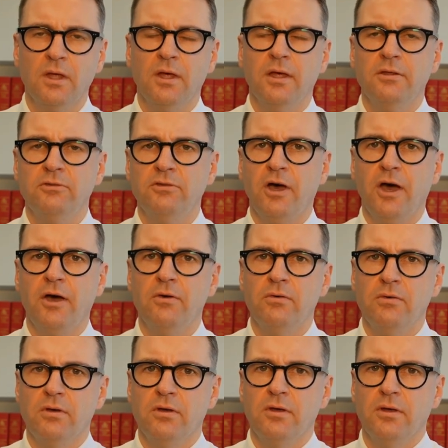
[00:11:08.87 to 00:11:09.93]
So
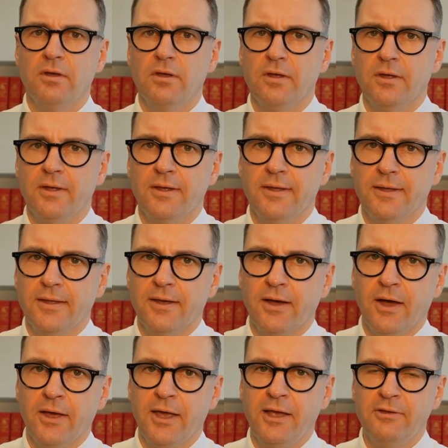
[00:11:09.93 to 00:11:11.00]

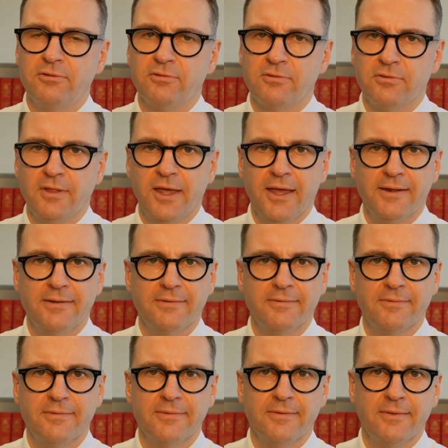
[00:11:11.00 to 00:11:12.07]
I guess then
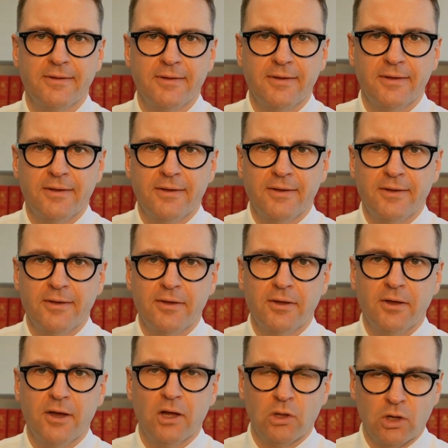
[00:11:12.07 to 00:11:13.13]

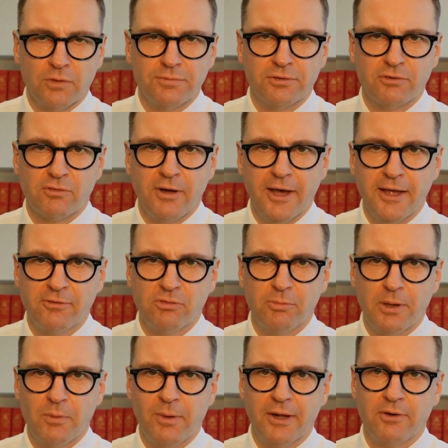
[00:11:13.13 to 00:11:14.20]
a lot of Australians will
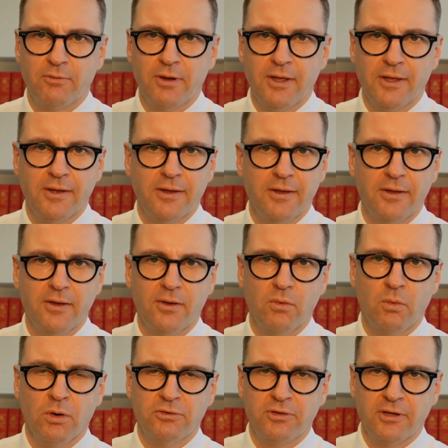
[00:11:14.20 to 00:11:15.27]
be wondering
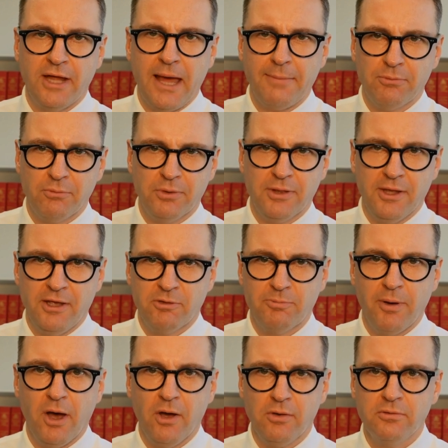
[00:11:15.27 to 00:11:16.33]
what's going to happen with these
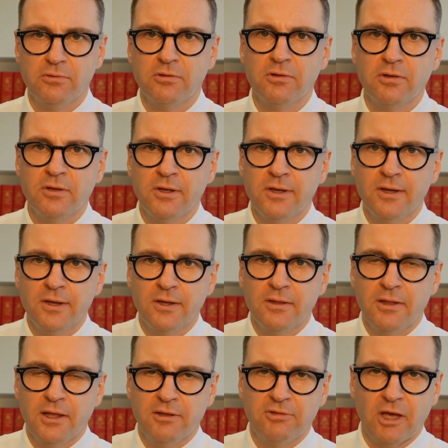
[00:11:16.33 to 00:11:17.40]
boats,
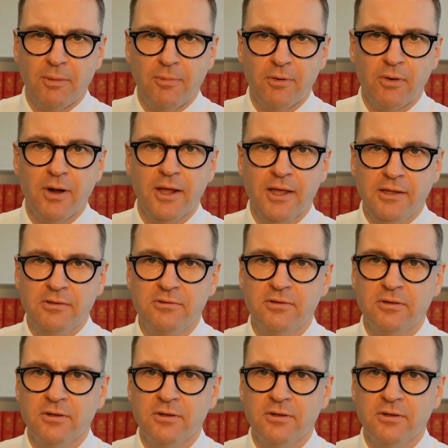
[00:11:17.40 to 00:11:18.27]
these submarines.